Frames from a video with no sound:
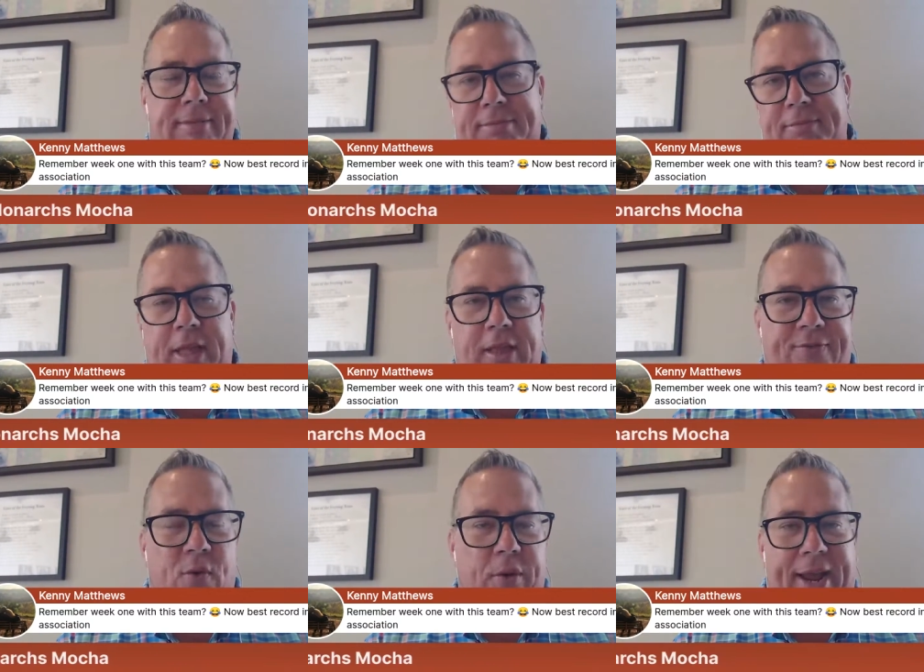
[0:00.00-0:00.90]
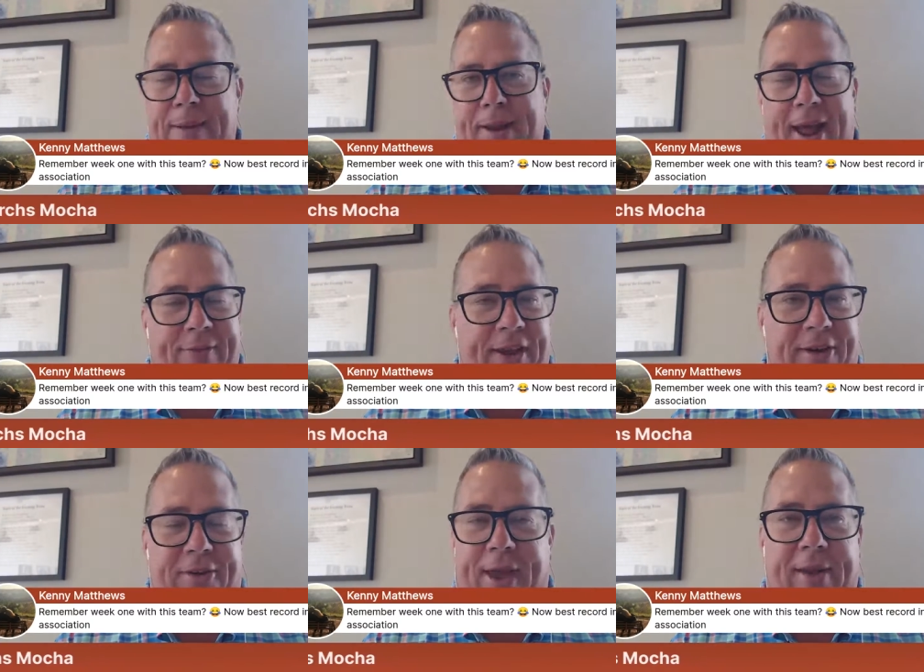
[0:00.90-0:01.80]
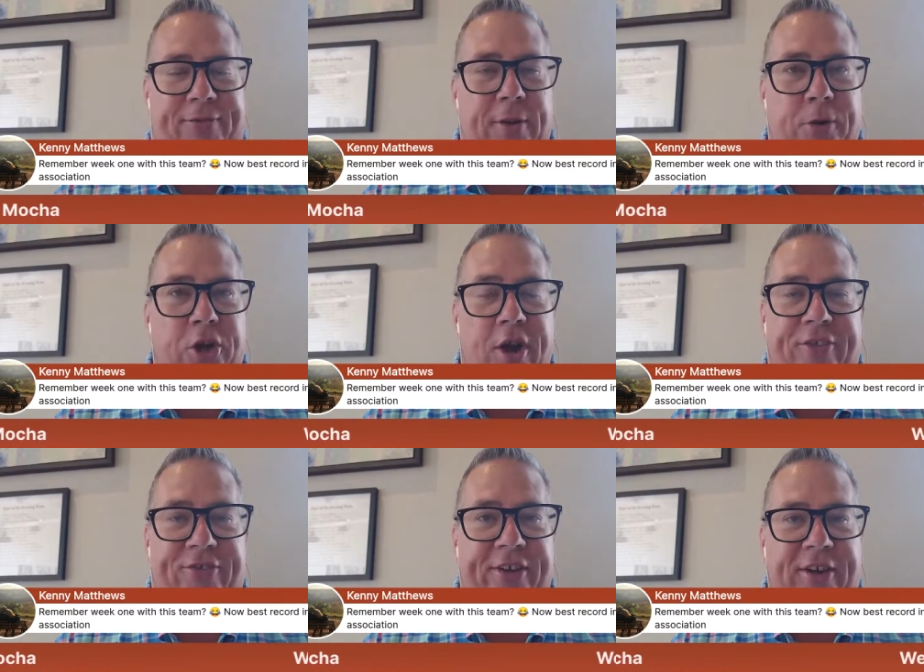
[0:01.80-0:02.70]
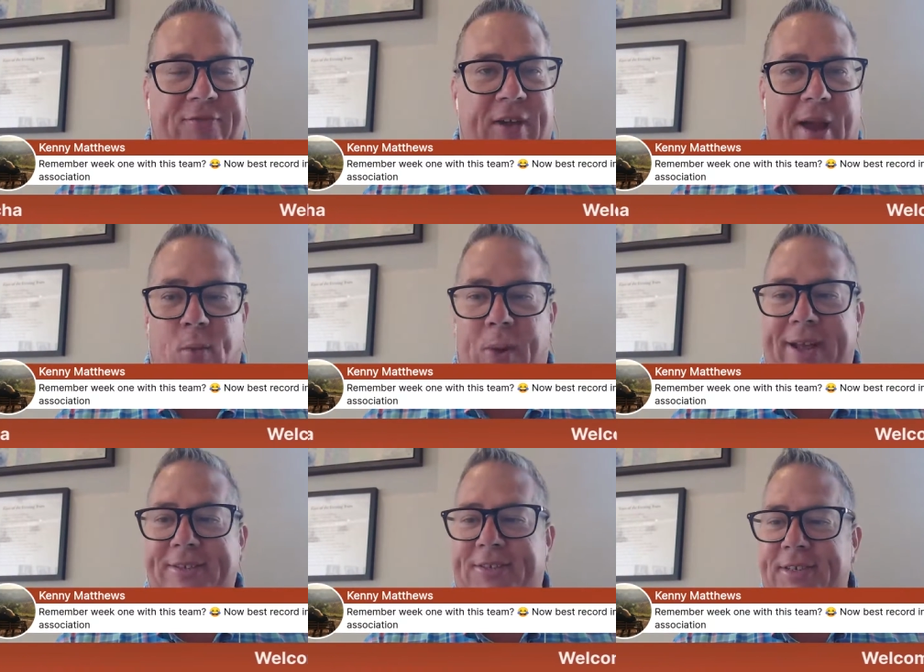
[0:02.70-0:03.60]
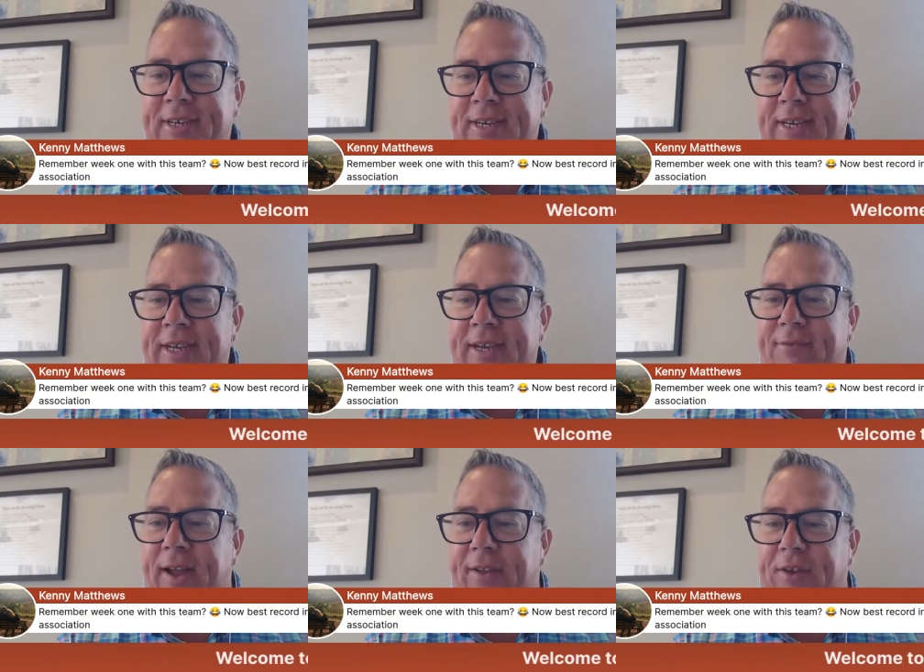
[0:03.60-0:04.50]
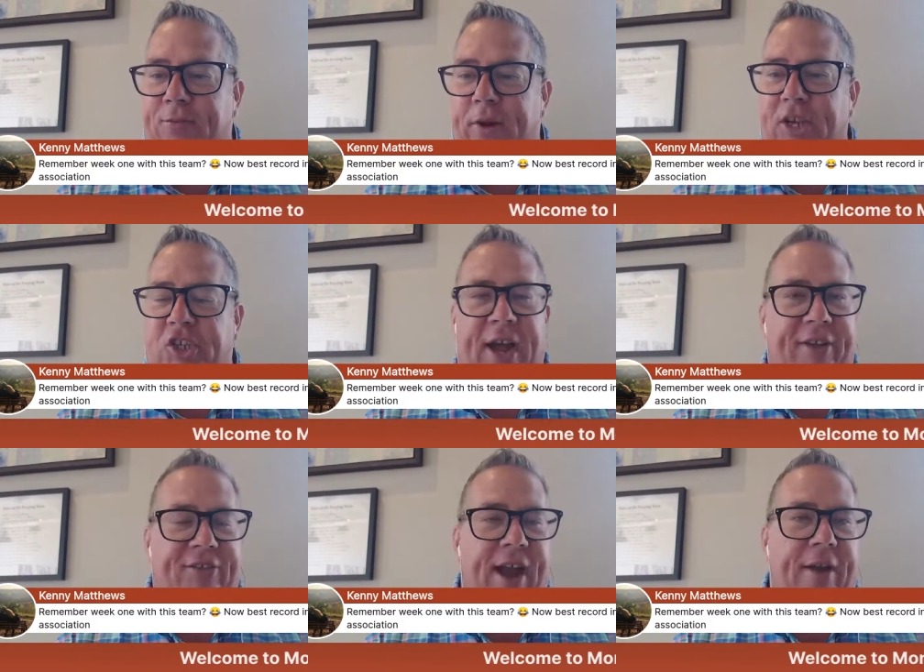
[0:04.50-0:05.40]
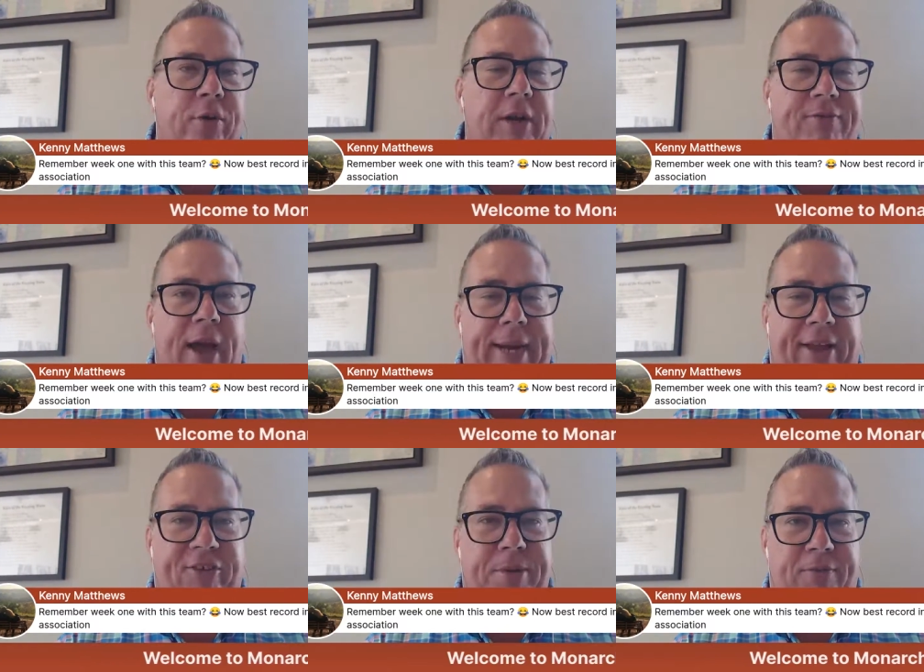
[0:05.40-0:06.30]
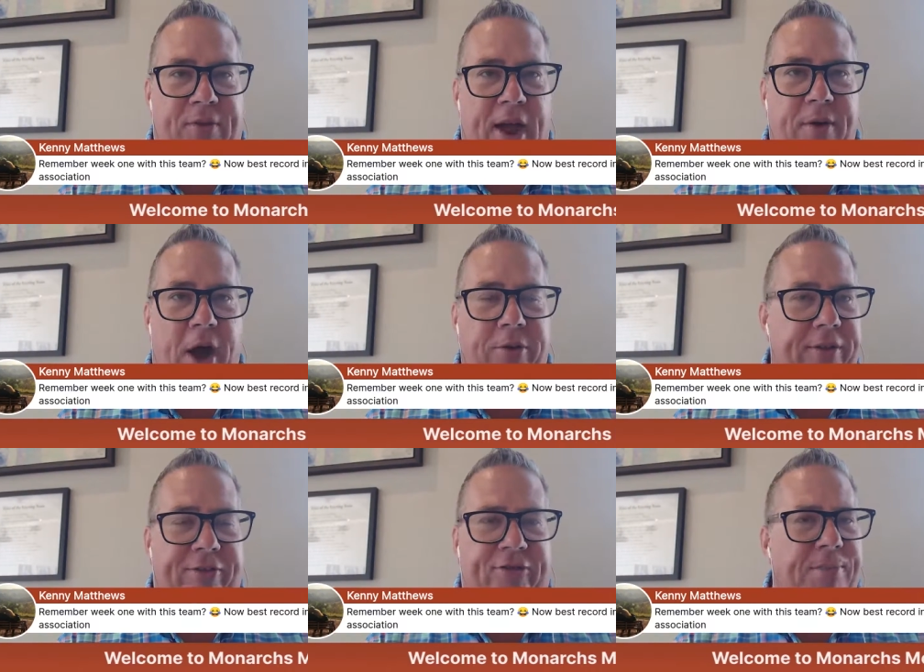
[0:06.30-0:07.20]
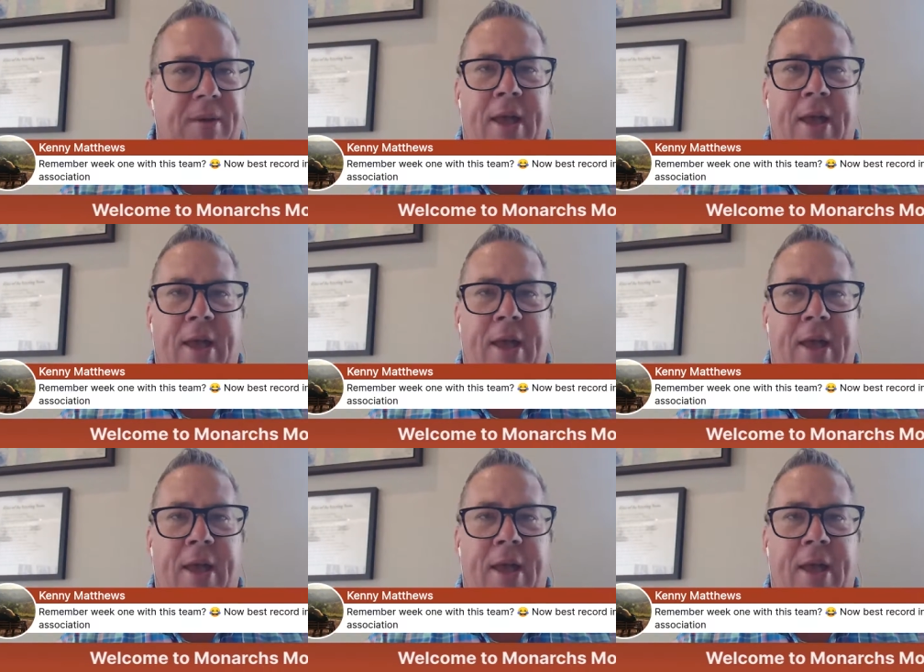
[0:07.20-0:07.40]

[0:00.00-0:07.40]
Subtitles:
without the 4-8, but I think you got to feel pretty good. 65 wins. That's a franchise high. 35 games above 500. This is